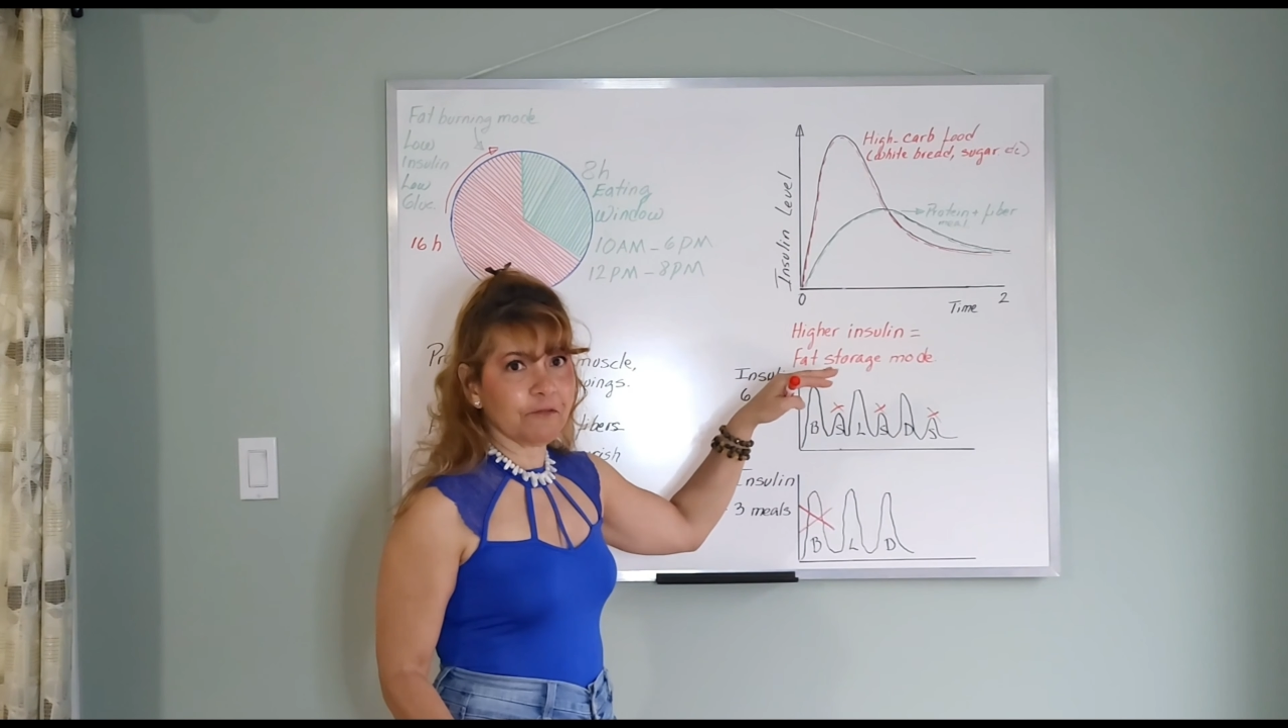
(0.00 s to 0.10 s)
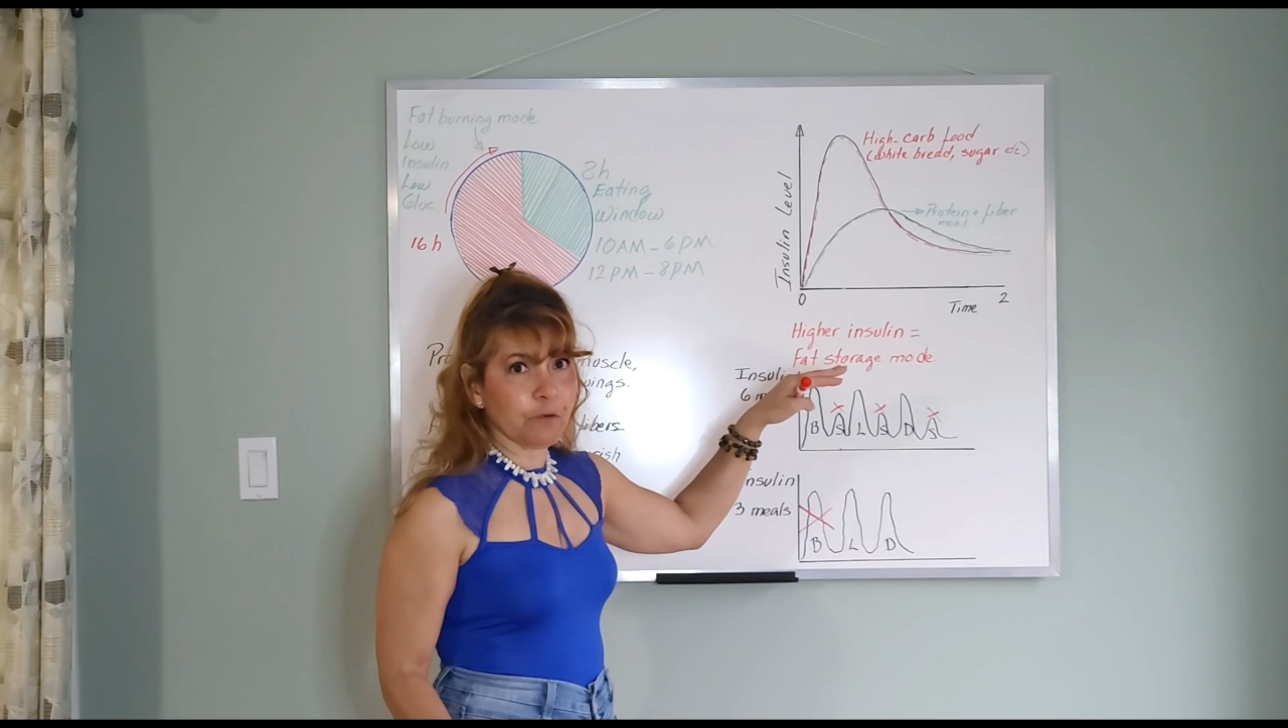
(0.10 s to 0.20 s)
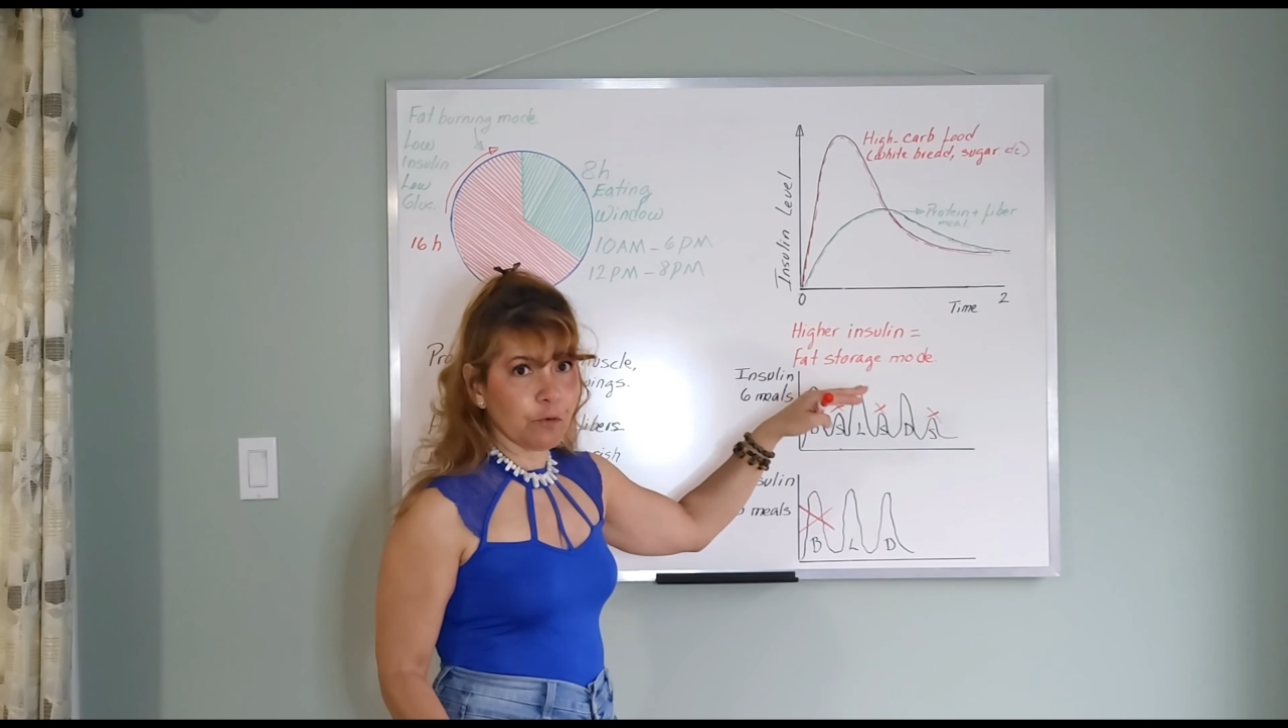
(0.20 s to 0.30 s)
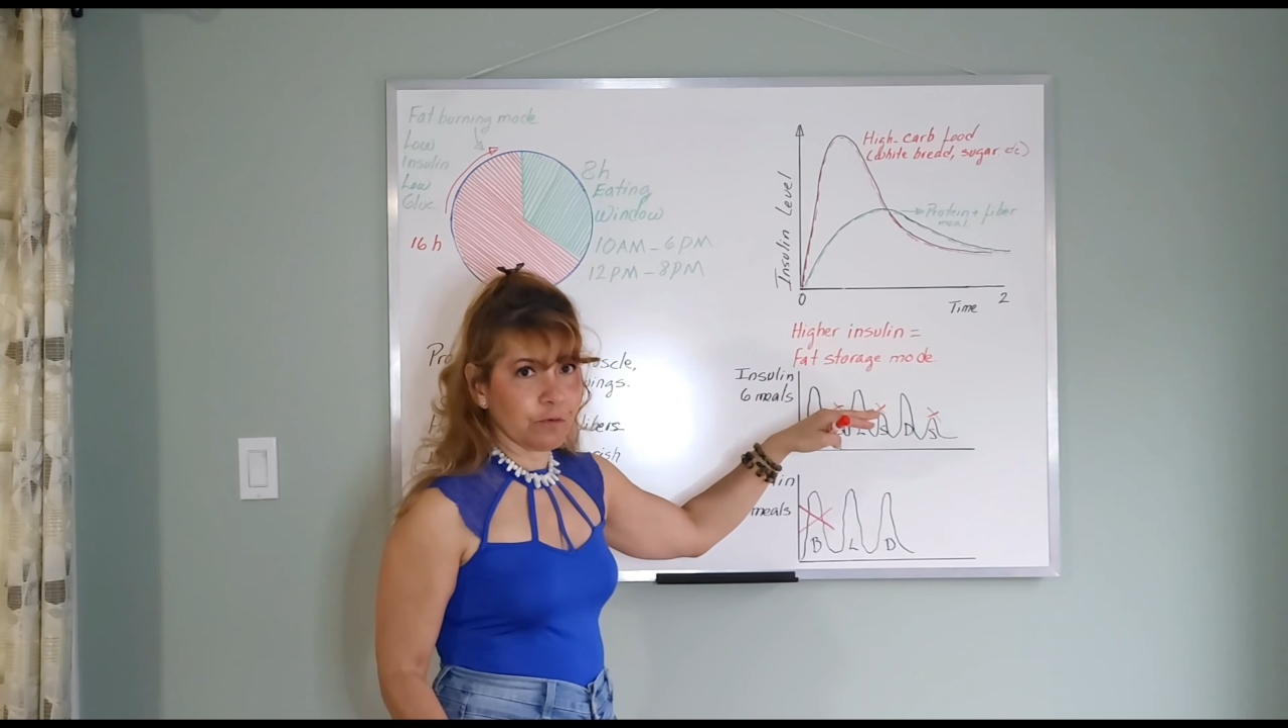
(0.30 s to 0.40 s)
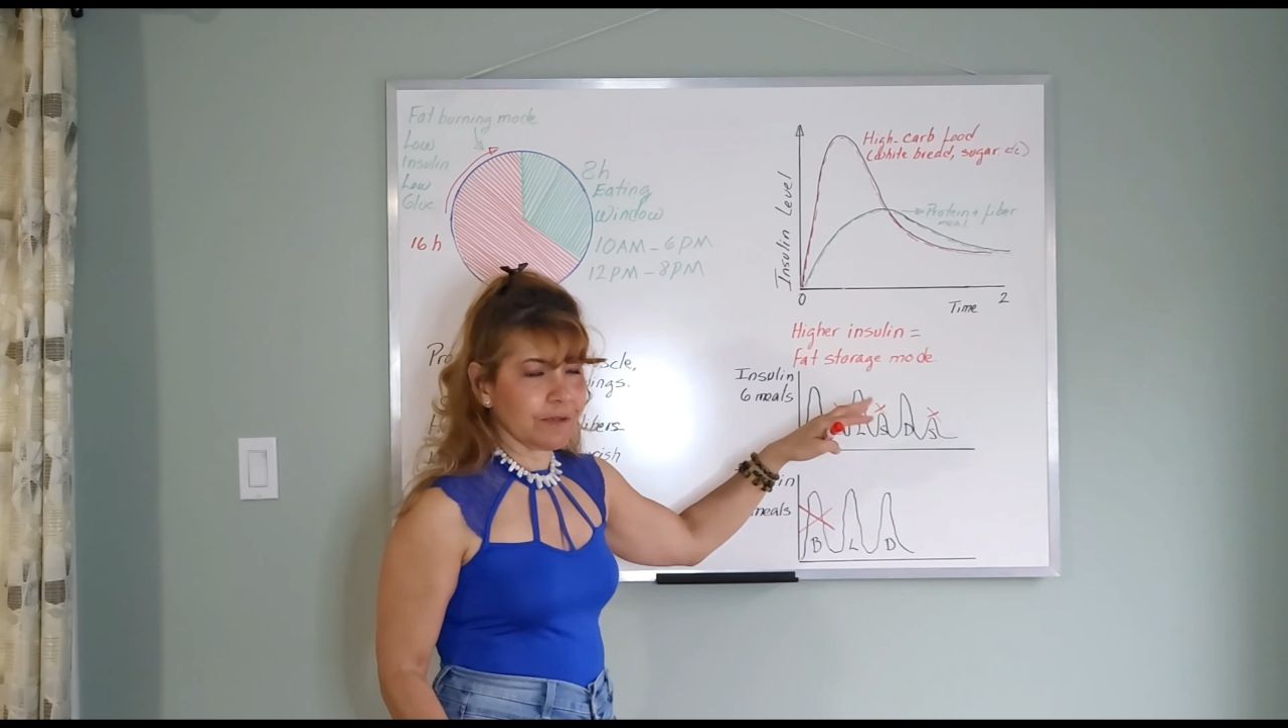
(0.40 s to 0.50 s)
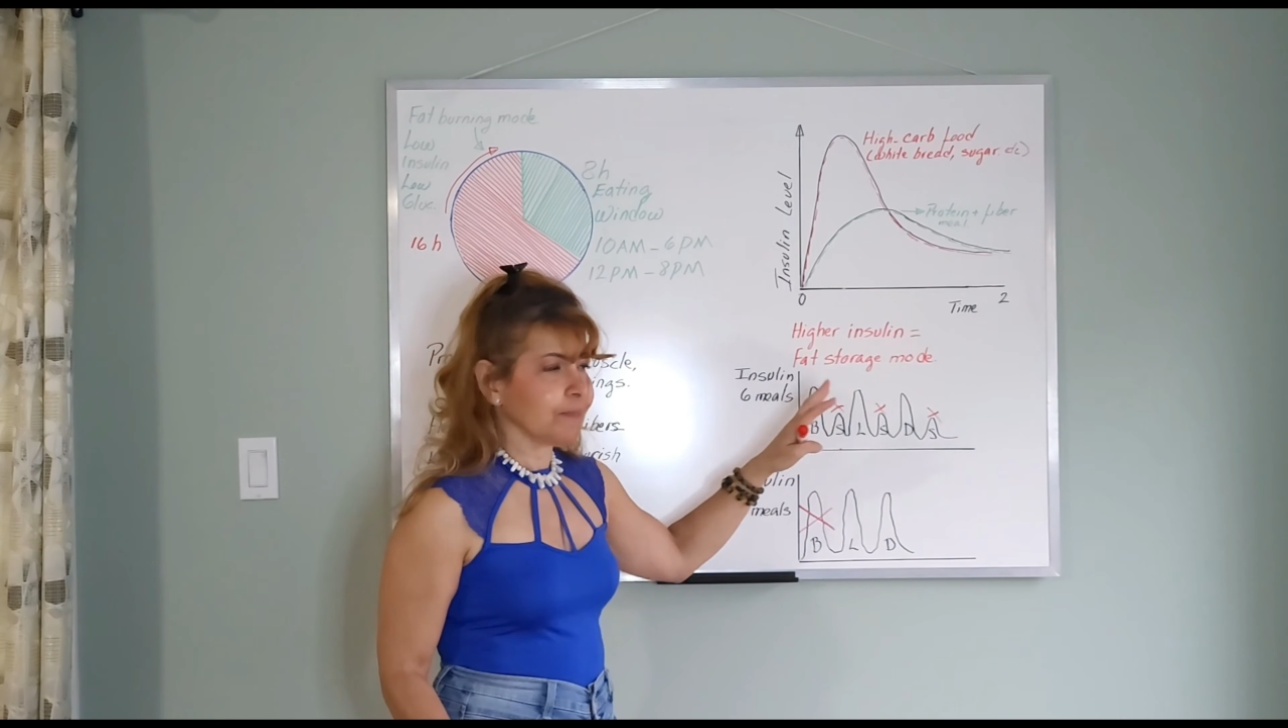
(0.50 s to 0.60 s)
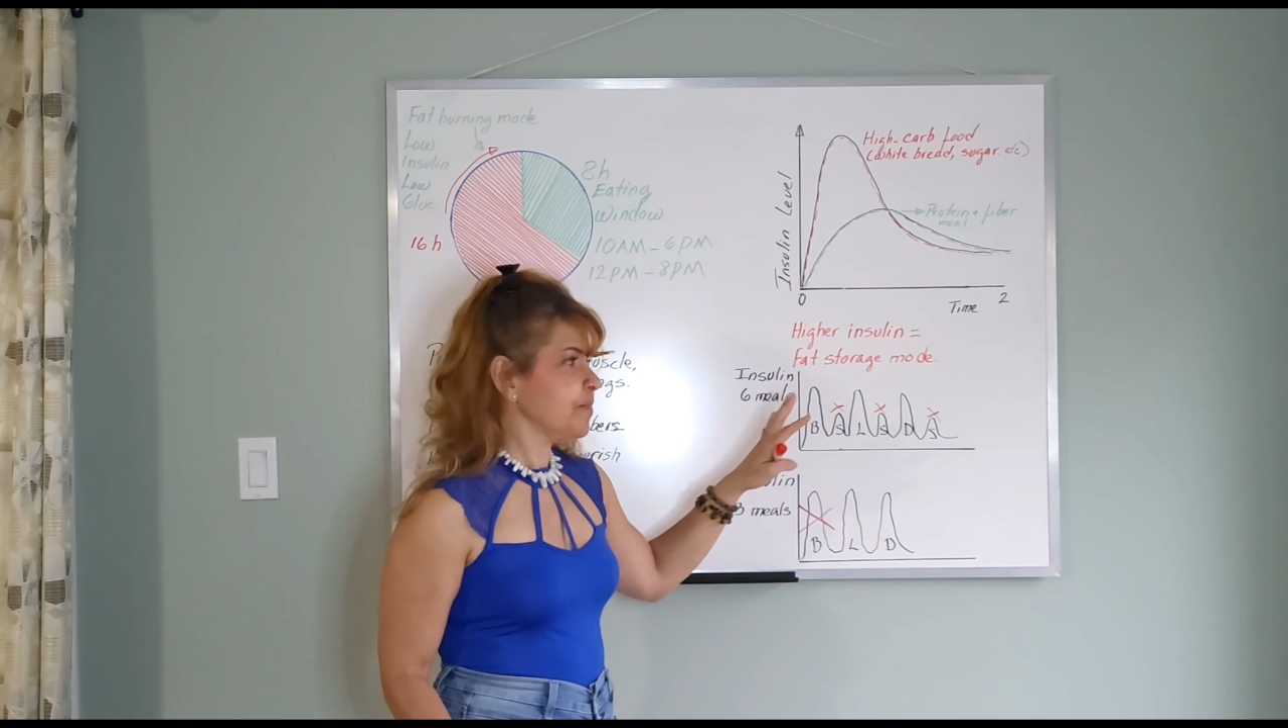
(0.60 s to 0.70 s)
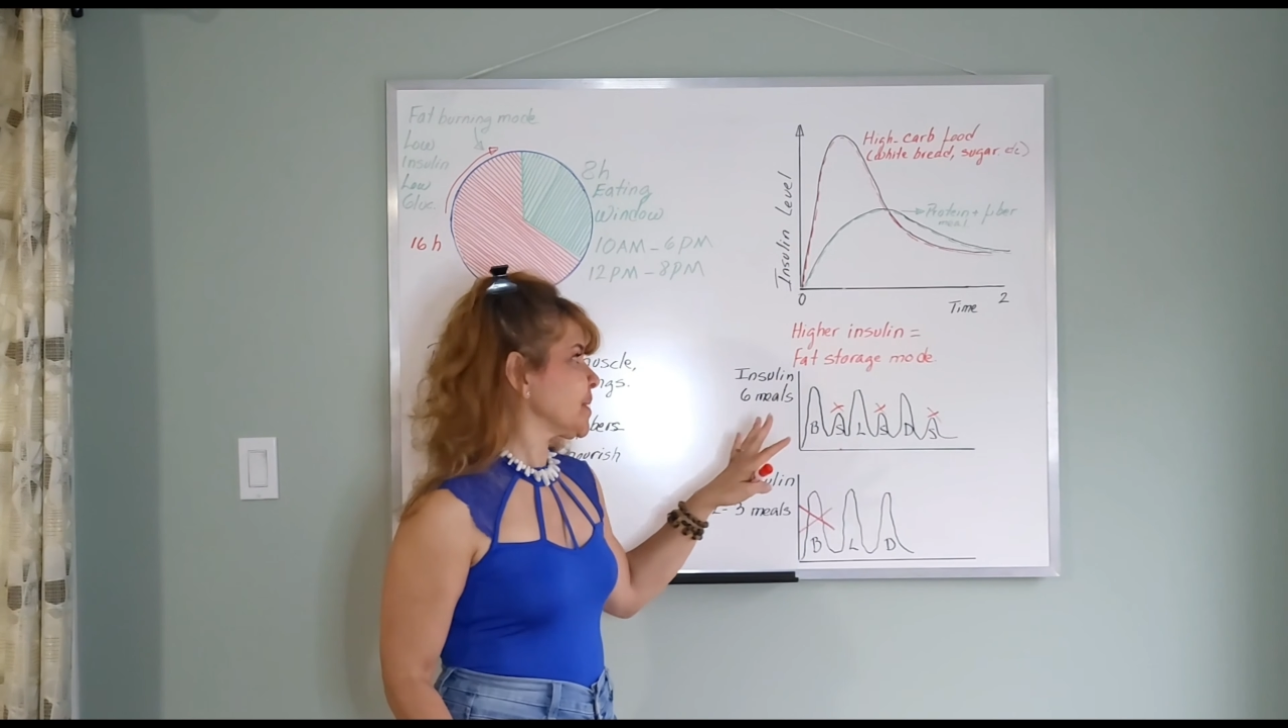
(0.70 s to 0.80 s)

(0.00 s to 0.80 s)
food.